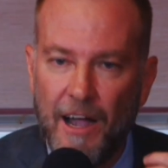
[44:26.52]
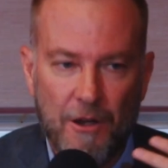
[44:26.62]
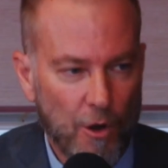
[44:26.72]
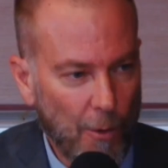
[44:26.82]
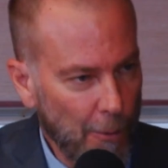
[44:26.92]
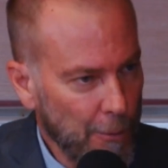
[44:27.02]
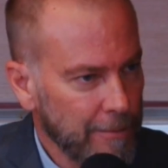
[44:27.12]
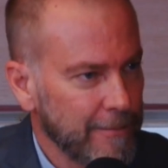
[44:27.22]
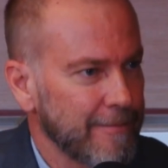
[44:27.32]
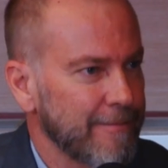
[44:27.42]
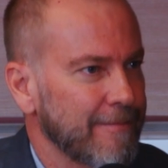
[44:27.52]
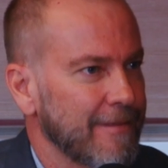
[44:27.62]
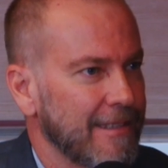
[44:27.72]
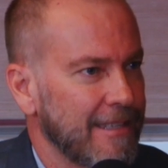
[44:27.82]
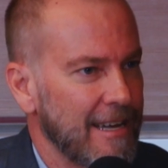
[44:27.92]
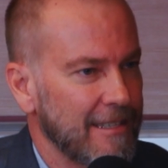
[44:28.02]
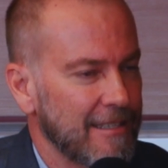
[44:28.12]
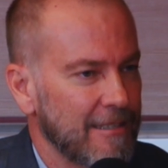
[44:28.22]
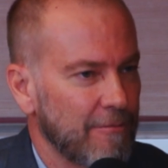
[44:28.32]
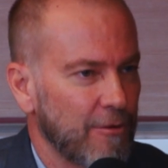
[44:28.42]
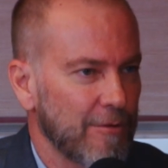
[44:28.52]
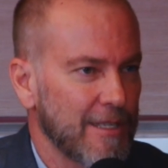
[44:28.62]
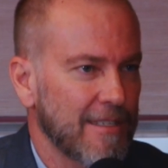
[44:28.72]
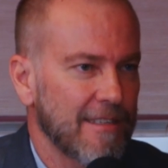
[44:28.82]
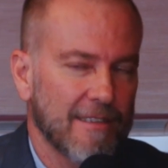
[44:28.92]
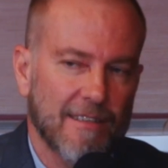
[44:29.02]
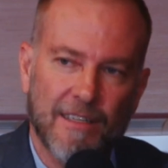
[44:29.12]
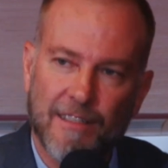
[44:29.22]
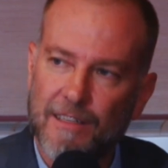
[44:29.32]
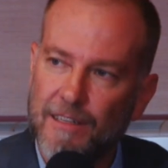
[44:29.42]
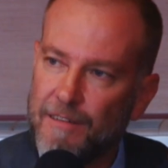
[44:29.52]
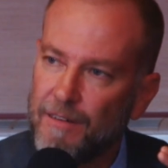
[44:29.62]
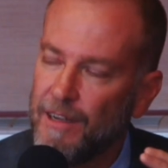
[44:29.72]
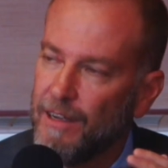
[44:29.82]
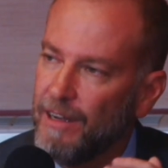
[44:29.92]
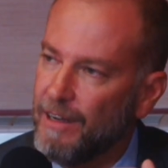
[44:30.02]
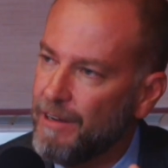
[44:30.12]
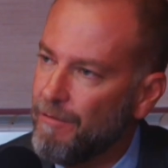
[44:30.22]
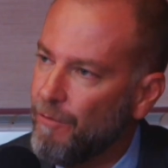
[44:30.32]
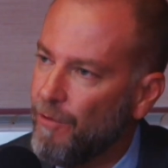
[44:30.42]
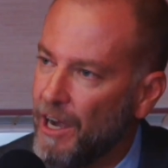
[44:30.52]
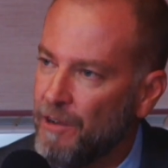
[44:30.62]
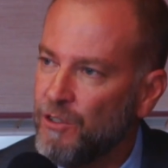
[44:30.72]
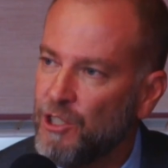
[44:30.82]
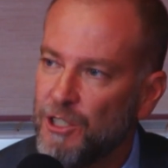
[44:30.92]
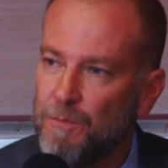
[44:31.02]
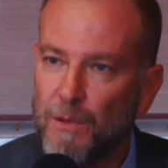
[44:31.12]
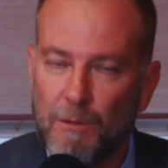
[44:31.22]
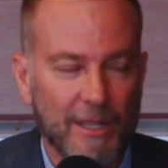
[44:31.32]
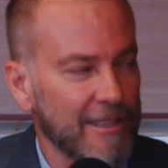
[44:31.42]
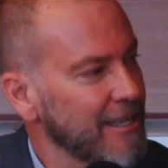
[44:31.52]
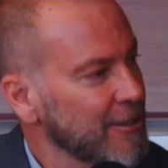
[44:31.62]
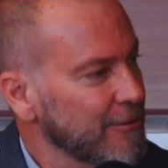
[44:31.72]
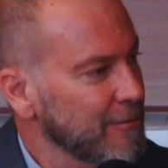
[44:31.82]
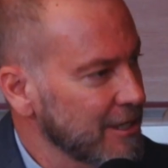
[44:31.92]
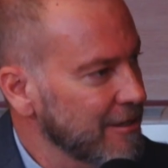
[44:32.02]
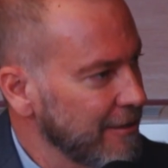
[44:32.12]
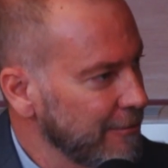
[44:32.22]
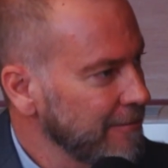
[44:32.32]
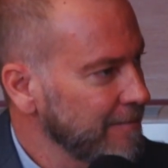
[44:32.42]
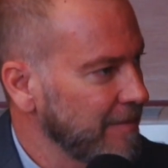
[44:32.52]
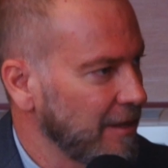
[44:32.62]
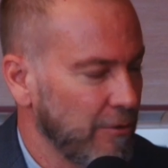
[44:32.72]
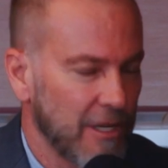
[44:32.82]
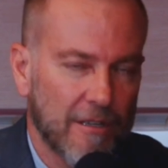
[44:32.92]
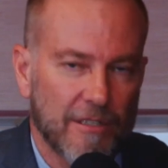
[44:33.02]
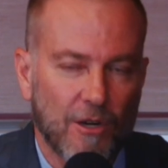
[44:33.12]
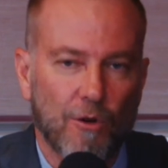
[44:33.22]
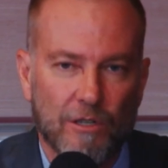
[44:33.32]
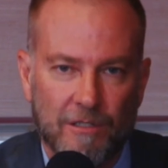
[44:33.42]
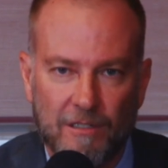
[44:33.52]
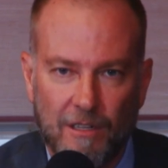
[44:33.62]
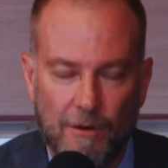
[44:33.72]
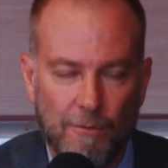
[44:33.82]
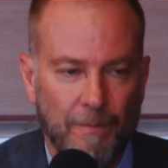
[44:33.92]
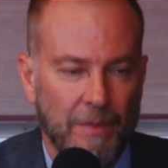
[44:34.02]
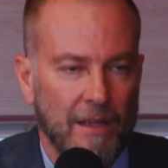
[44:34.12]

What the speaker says: I know that, for instance, in the 5G implementation in Brazil, we are in course now,